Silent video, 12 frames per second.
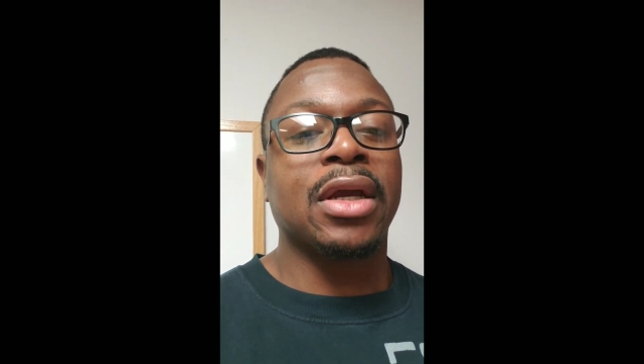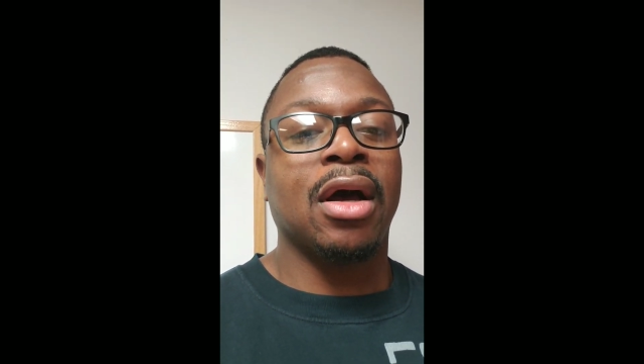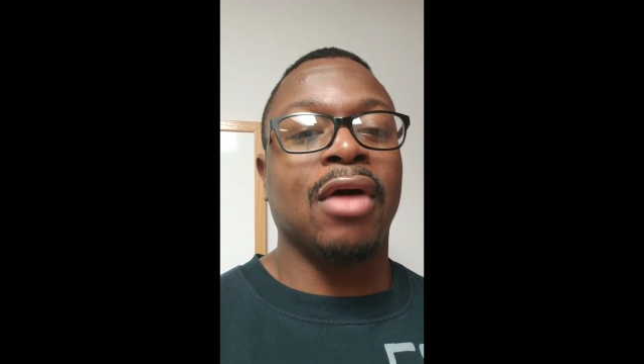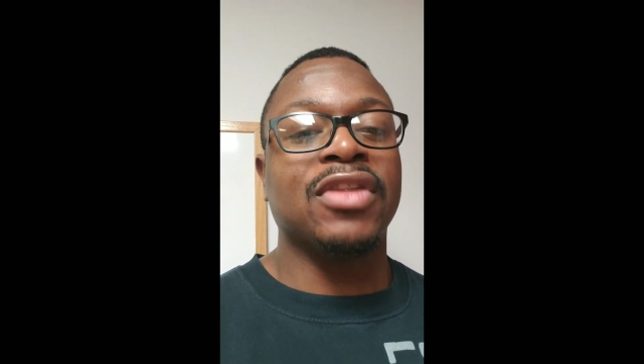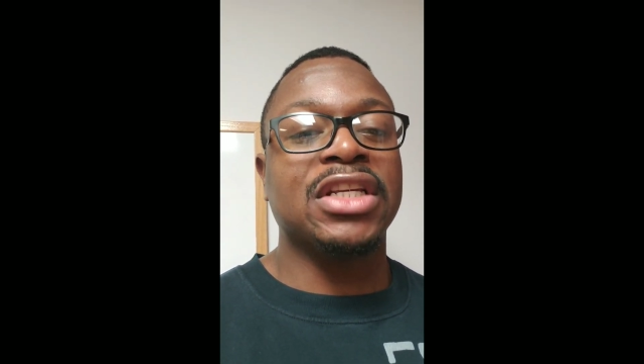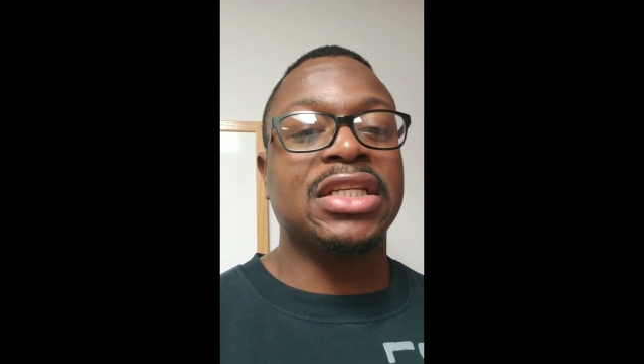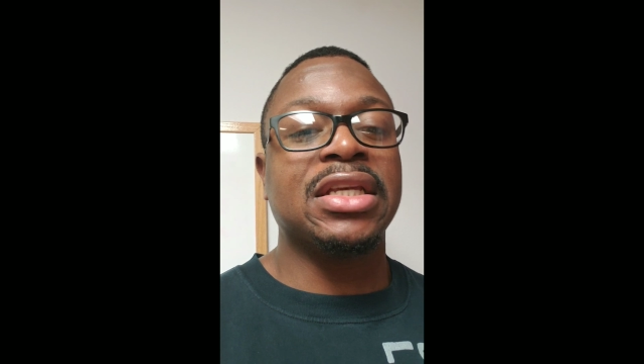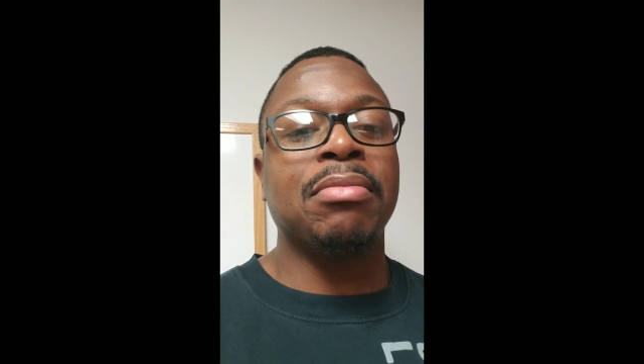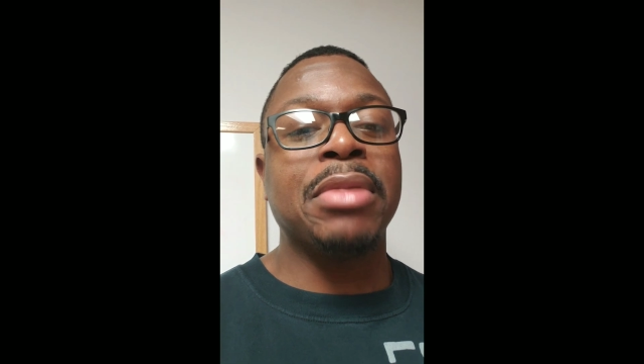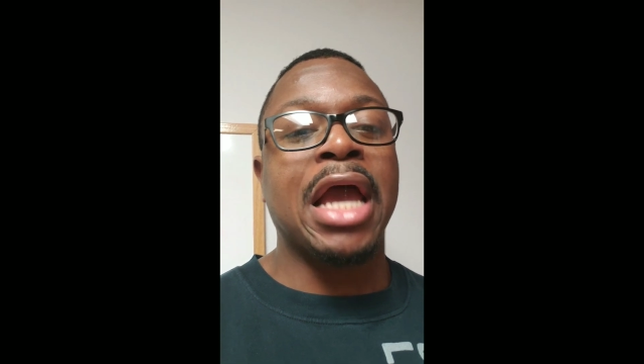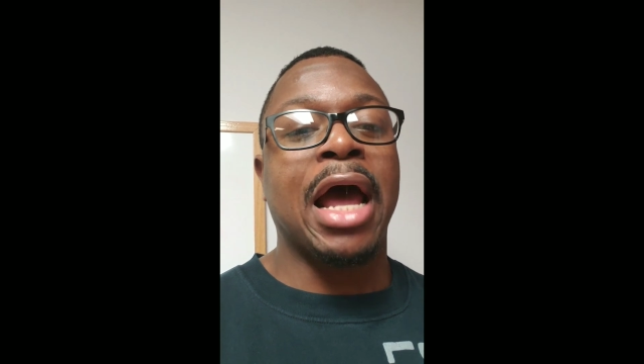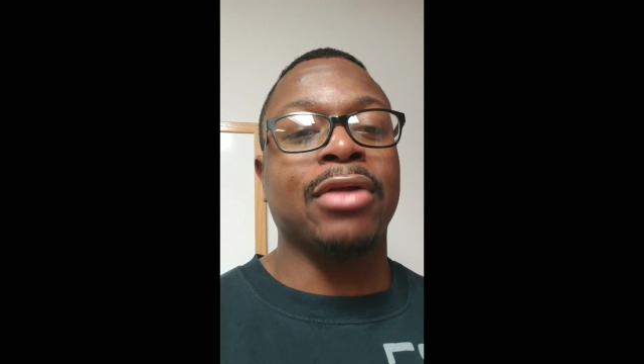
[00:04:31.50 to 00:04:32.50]
of the
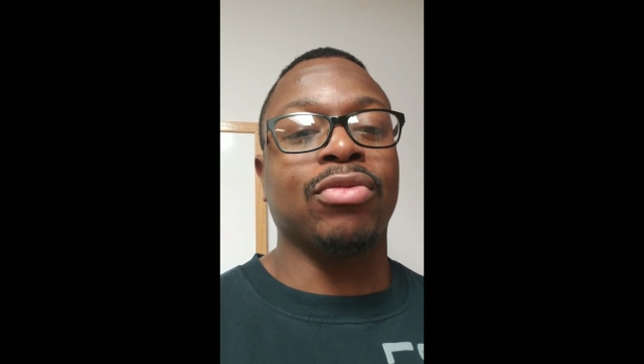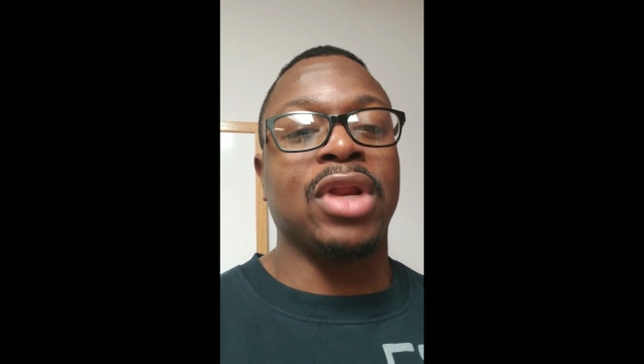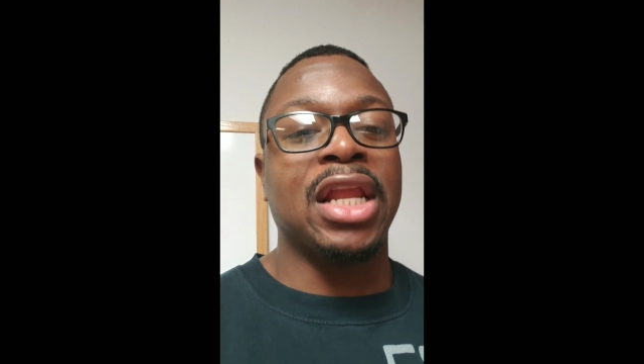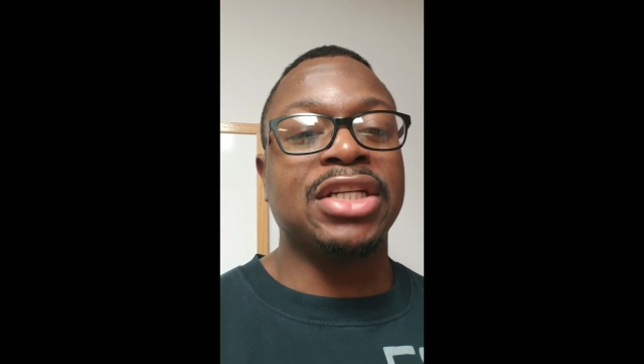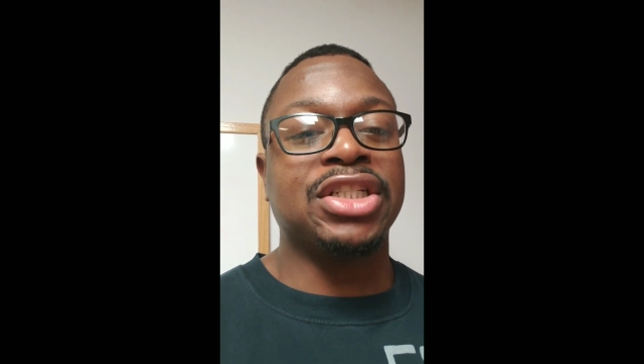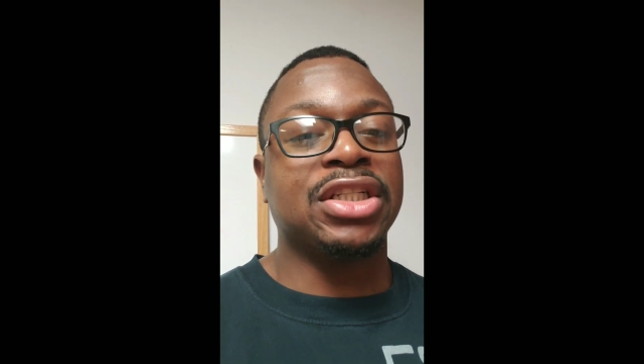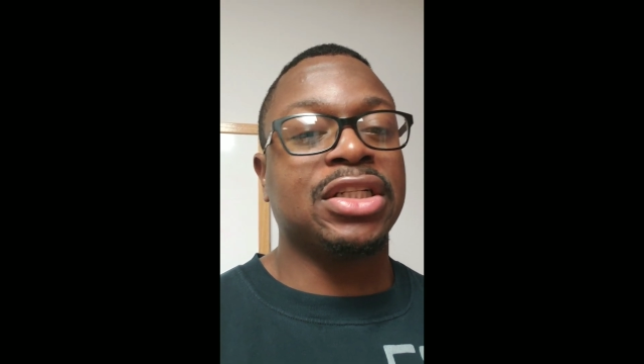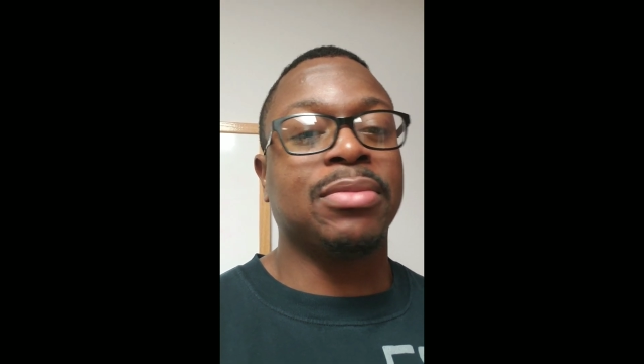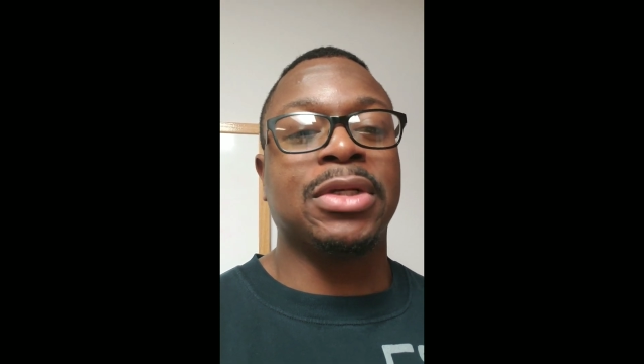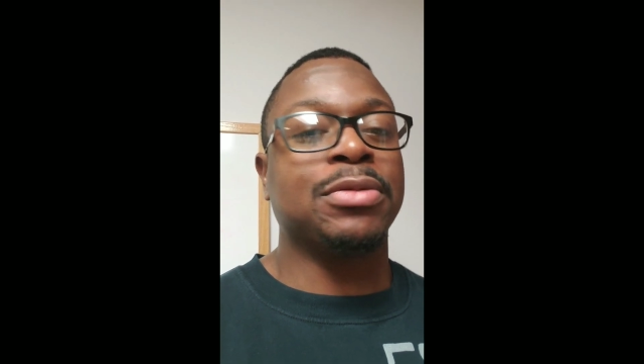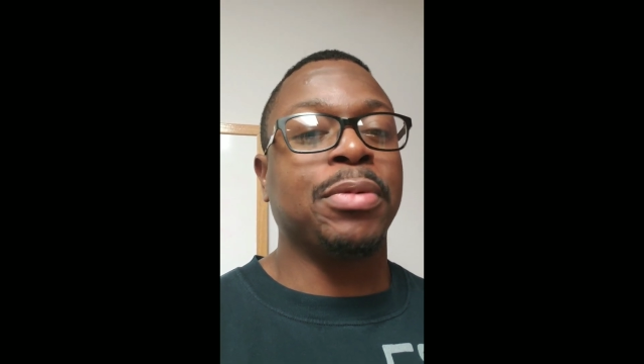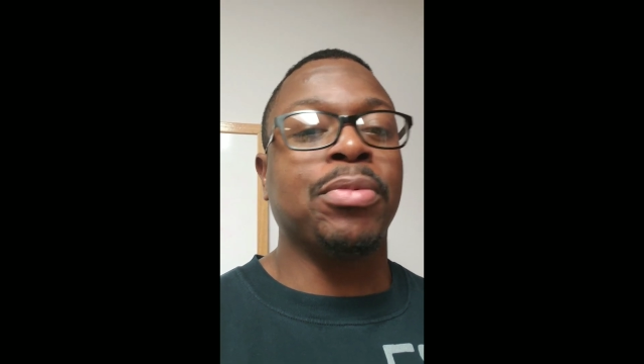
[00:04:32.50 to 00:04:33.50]
symbiotic relationship,
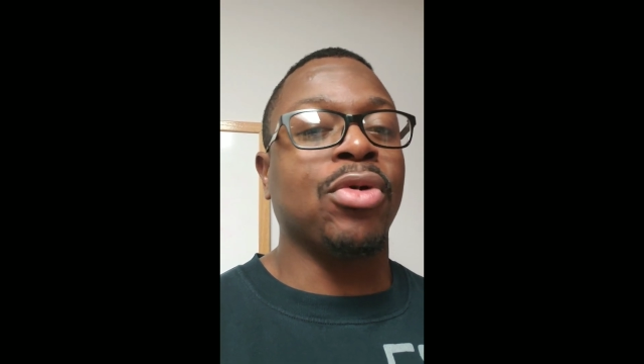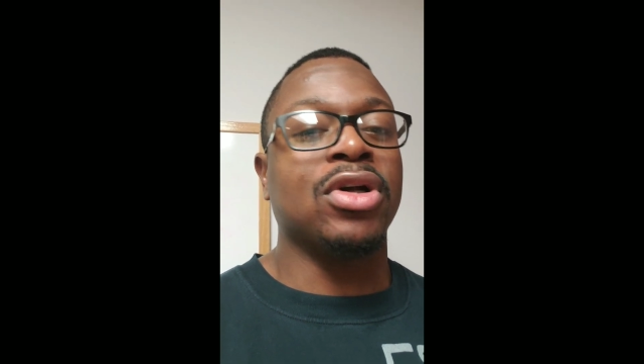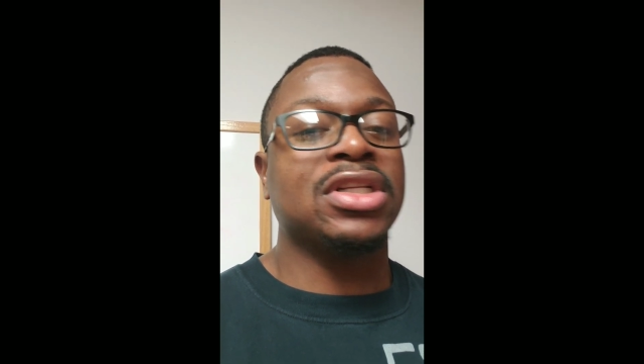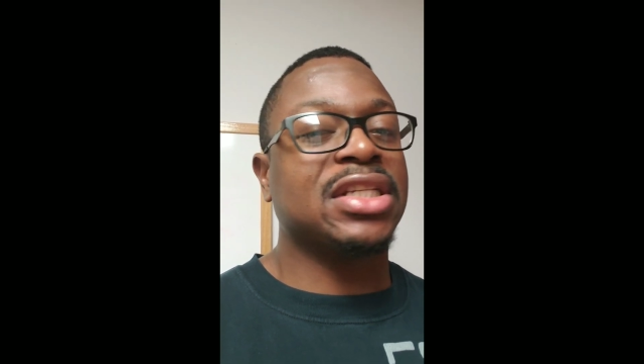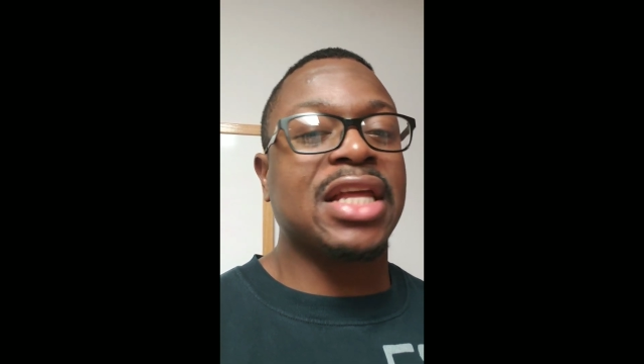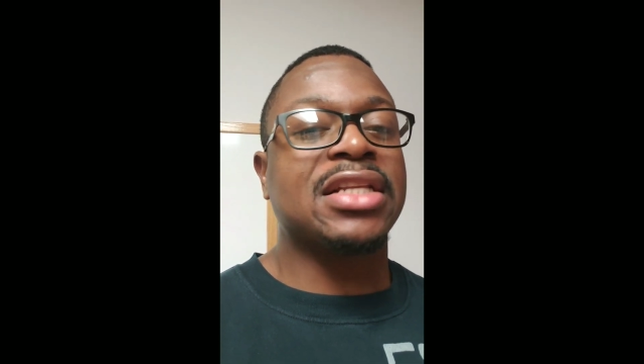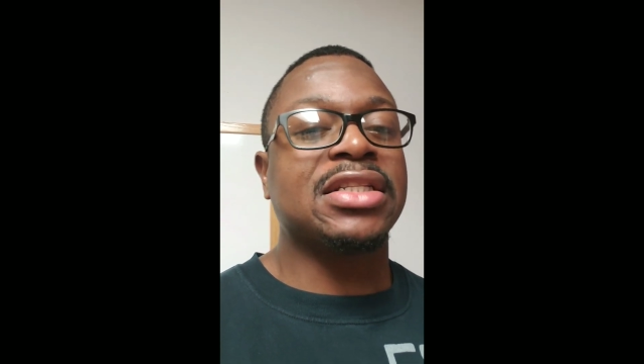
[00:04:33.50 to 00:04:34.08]
because people don't understand